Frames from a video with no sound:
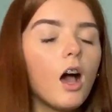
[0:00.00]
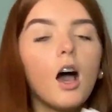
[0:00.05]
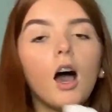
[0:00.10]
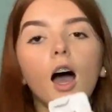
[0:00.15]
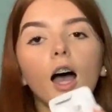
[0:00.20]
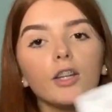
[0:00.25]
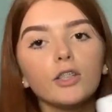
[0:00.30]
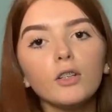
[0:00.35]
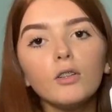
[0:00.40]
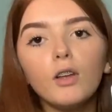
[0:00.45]

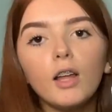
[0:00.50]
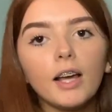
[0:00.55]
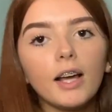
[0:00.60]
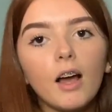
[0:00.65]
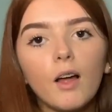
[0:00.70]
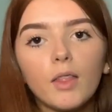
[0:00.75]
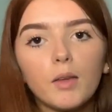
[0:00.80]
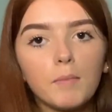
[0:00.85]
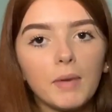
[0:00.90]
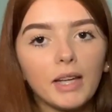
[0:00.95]
I don't like
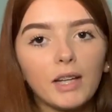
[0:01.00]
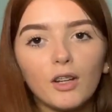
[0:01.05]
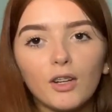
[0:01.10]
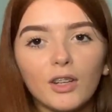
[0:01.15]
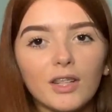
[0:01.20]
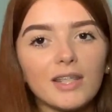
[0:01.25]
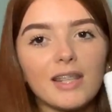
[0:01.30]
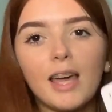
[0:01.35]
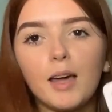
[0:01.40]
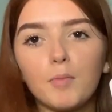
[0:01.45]
how they make it look
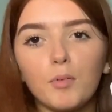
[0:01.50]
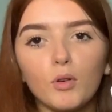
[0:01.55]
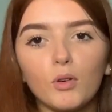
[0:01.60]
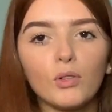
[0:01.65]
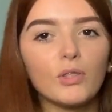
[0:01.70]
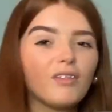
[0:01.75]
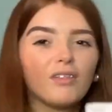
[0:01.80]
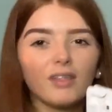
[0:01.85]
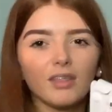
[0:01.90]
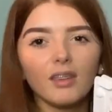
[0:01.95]
like AirPods.
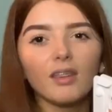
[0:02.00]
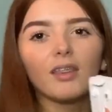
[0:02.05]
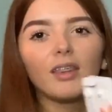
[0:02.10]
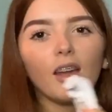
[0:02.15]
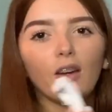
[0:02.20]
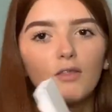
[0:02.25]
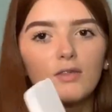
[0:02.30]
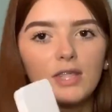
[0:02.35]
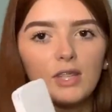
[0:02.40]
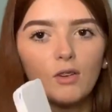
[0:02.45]
They're
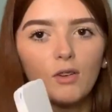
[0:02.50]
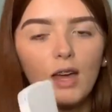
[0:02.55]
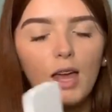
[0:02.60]
obviously not